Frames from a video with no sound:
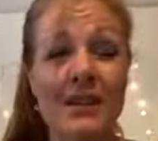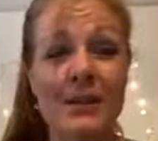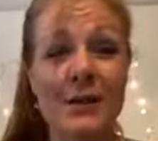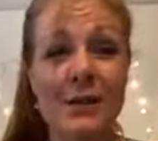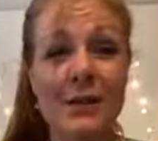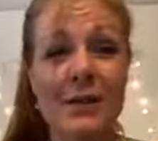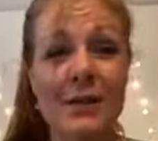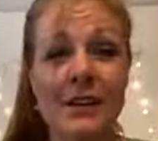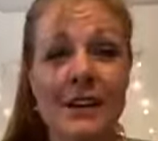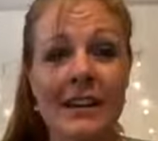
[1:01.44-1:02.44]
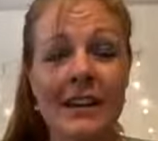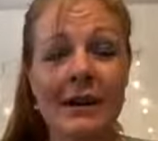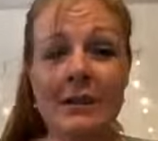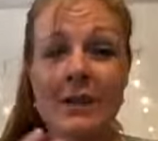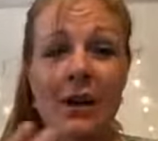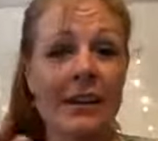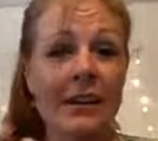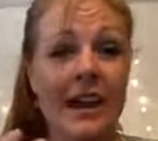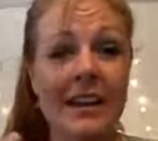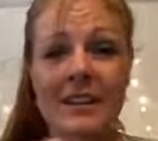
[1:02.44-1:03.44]
to, solve their
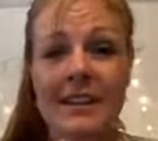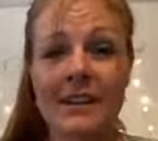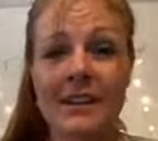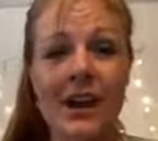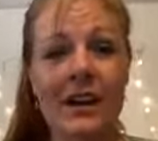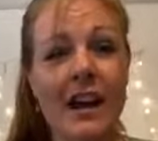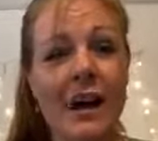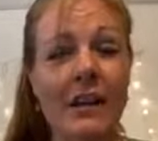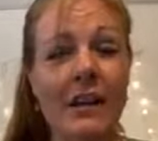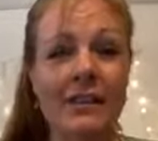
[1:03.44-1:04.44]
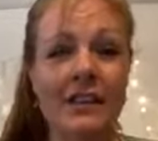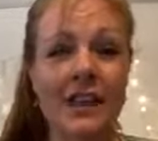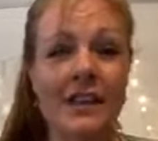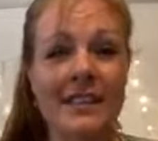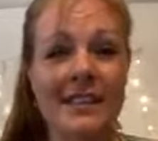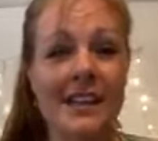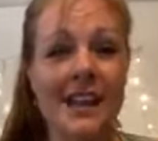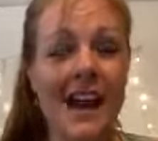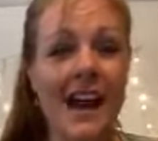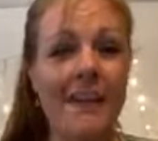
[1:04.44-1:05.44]
cases or carry out whatever agendas that
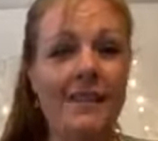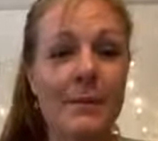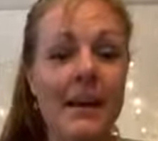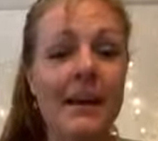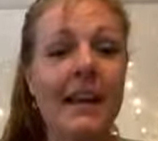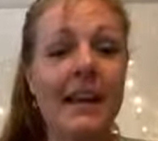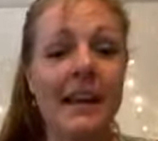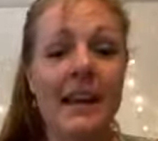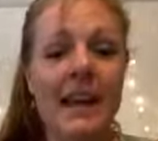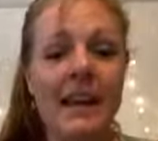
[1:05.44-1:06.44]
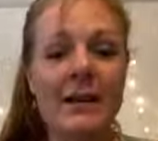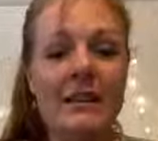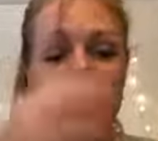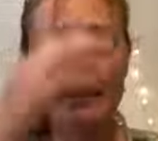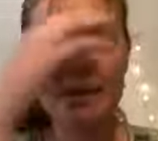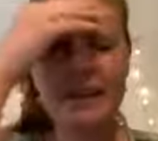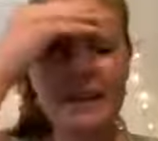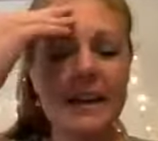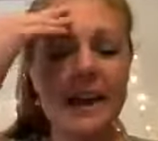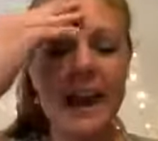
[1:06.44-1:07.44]
they have. But anyways,
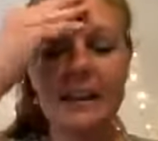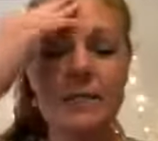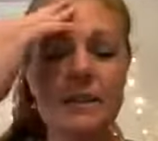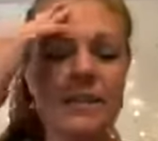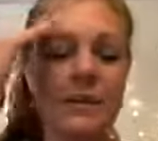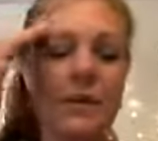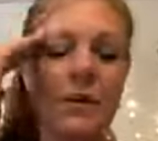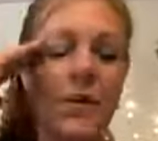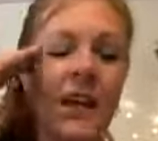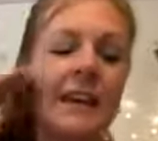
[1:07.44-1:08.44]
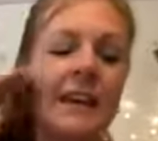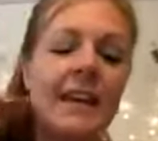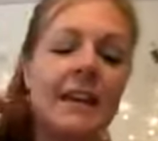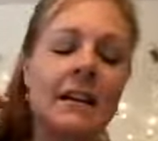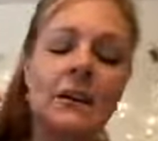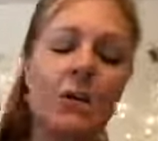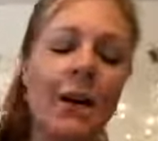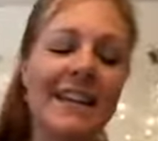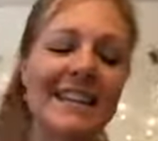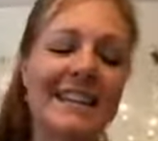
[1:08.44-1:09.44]
I would say I've been
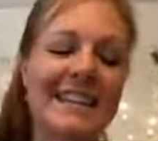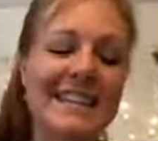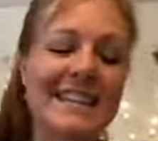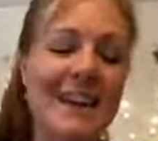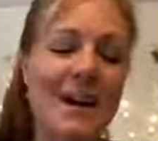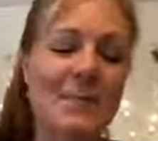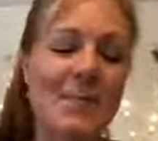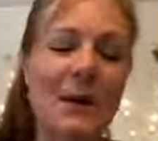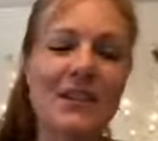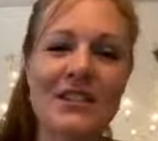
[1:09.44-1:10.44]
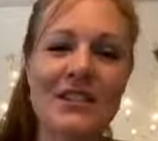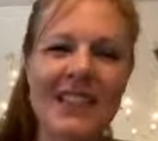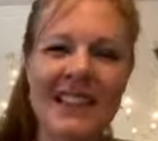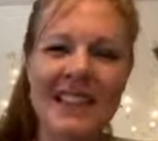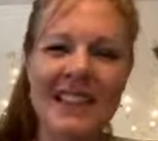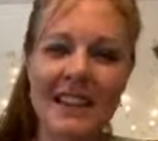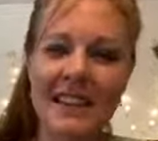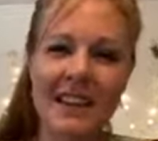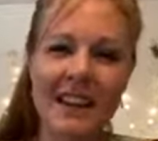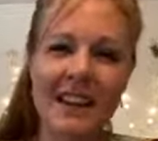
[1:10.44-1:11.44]
awakened since March 16th,
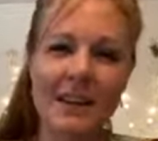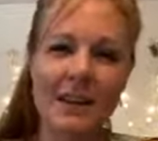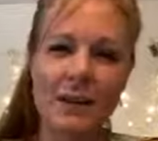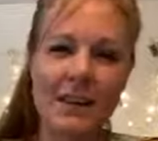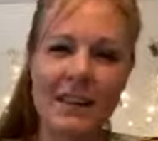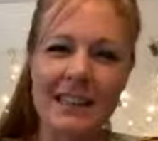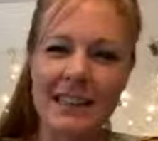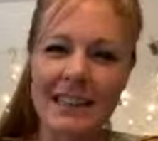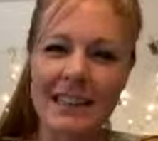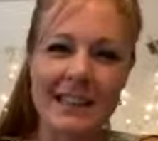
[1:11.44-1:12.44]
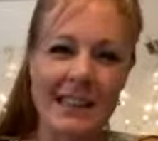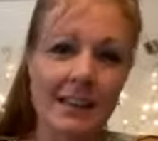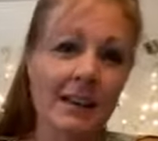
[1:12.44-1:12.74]
2016,